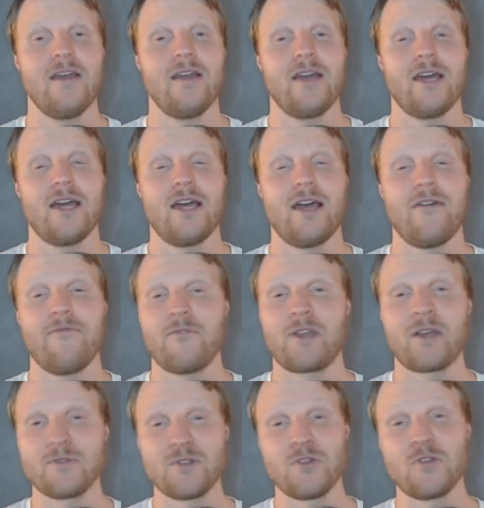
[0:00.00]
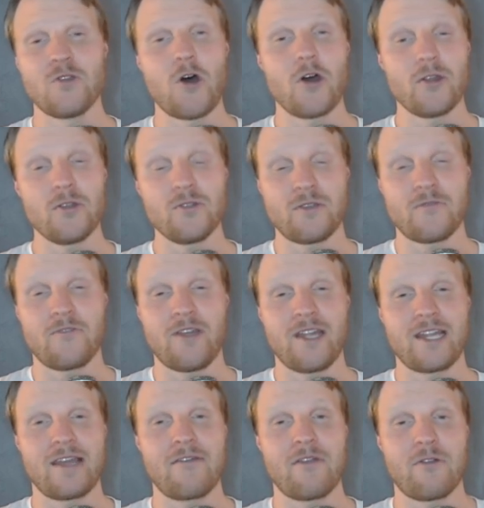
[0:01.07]
When it comes to not using free
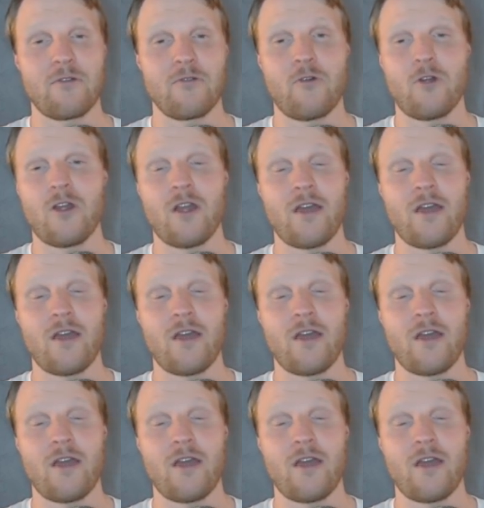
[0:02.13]
hitting in A34,